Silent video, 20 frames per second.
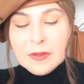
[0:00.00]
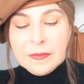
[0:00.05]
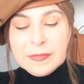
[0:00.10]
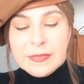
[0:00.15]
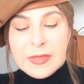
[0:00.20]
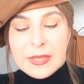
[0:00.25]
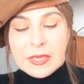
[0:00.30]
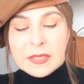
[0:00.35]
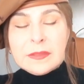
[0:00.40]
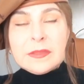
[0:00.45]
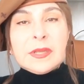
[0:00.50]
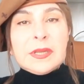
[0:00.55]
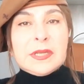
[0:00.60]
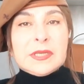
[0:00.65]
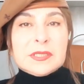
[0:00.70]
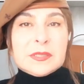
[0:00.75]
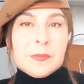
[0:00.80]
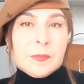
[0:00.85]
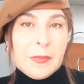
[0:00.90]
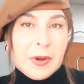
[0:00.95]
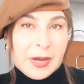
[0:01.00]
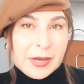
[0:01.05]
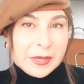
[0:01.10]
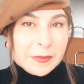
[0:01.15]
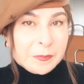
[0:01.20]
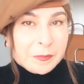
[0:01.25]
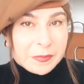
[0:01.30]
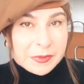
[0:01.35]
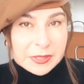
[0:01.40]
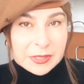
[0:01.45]
then there is
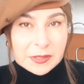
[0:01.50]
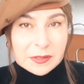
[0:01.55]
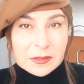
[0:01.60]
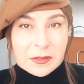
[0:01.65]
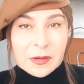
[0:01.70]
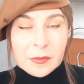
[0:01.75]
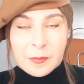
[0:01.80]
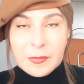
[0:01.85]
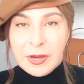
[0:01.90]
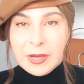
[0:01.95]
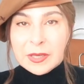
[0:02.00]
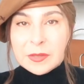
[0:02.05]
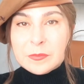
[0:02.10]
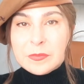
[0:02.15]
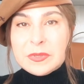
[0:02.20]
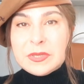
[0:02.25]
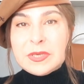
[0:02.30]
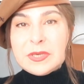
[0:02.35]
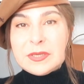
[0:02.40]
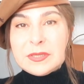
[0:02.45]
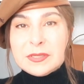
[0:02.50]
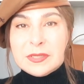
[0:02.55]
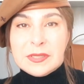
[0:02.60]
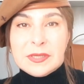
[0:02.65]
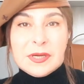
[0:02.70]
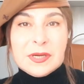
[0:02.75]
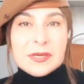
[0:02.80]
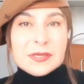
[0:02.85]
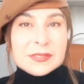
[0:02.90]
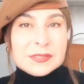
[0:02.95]
might be might be
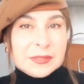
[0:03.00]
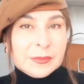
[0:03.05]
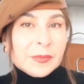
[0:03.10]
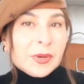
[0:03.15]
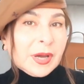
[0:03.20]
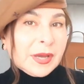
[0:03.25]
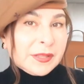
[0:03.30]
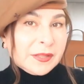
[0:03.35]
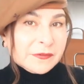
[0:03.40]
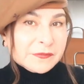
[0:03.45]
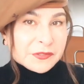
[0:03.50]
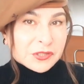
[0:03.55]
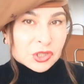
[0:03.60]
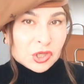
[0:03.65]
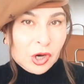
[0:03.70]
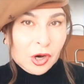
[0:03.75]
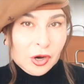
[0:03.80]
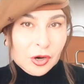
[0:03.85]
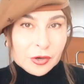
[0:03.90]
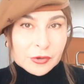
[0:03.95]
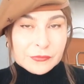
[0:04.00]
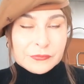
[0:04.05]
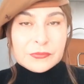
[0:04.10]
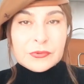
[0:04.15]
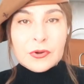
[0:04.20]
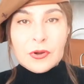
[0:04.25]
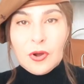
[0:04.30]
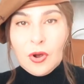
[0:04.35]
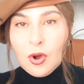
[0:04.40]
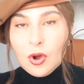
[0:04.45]
uh, some kind of scarf
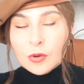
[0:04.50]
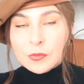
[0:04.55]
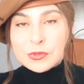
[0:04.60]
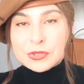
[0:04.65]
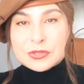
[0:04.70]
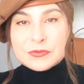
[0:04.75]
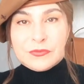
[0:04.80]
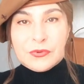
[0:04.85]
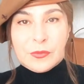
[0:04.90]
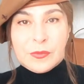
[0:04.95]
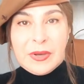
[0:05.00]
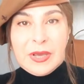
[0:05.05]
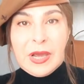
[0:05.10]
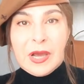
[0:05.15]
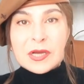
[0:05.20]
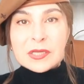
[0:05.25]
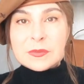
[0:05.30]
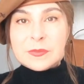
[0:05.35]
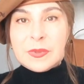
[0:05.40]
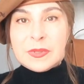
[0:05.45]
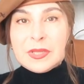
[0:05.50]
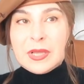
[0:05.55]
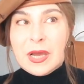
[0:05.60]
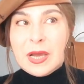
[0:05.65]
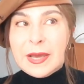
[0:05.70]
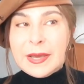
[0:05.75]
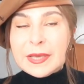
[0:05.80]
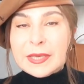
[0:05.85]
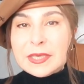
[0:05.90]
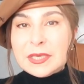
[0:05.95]
option for my husband
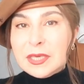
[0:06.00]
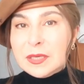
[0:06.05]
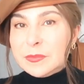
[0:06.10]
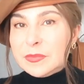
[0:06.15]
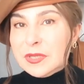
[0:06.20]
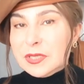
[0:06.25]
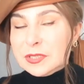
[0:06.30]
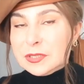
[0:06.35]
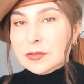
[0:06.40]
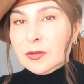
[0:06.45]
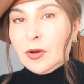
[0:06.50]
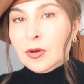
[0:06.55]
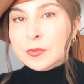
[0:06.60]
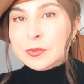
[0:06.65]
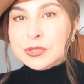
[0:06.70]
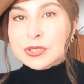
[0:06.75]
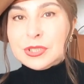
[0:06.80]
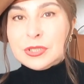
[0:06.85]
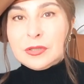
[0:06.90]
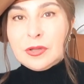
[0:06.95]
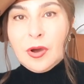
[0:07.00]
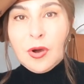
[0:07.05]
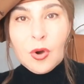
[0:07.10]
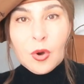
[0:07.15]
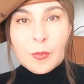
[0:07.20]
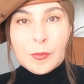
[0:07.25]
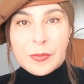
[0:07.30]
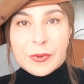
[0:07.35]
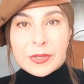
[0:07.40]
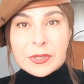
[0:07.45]
i keep this option
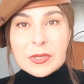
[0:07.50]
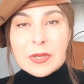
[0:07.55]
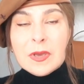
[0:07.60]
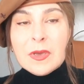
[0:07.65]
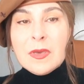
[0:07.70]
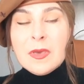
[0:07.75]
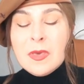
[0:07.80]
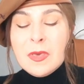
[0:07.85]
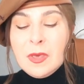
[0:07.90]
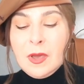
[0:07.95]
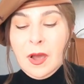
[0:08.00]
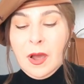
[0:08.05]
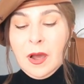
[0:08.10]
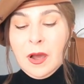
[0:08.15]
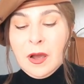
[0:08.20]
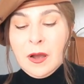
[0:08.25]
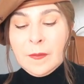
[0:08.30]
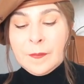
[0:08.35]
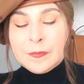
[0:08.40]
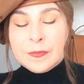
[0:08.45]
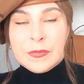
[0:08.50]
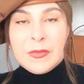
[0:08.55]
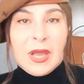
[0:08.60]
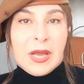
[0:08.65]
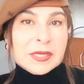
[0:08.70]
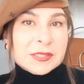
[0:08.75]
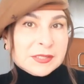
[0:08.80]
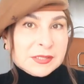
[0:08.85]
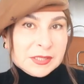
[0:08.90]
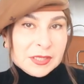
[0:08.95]
open um,
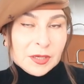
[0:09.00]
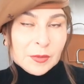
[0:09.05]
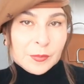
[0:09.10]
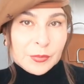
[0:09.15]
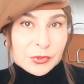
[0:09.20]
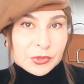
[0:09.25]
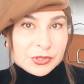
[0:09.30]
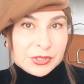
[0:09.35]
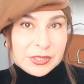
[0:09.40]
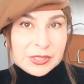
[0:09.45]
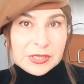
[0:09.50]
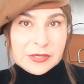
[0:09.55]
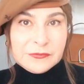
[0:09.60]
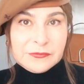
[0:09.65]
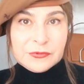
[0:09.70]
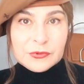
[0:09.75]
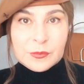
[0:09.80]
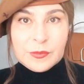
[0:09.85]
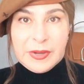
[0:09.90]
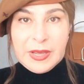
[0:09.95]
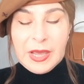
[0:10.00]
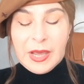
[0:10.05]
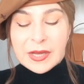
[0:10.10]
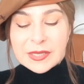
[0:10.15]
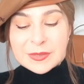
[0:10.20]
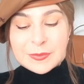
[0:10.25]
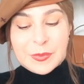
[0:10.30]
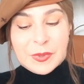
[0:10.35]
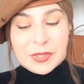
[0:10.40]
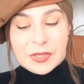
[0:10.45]
as a birthday gift for my
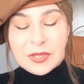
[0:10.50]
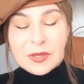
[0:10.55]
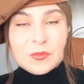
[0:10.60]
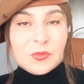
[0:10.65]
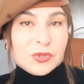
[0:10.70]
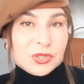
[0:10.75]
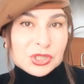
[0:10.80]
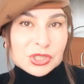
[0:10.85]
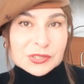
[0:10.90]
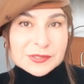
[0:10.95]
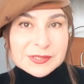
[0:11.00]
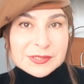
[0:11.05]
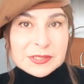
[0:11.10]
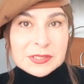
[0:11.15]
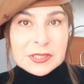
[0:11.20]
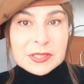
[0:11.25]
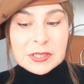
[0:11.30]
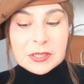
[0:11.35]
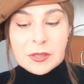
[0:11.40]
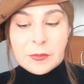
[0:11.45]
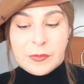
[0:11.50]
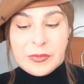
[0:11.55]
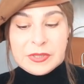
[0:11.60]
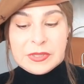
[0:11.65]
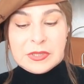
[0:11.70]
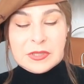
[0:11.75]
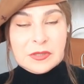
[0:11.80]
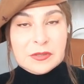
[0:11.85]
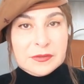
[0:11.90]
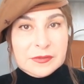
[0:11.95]
husband we shall see
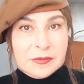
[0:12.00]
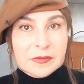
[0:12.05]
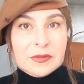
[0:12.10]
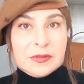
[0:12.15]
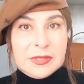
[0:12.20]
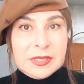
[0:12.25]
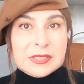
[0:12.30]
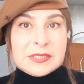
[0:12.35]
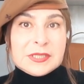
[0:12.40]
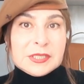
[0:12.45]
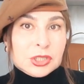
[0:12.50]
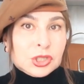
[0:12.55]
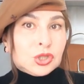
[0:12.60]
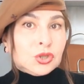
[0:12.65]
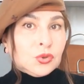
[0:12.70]
but this is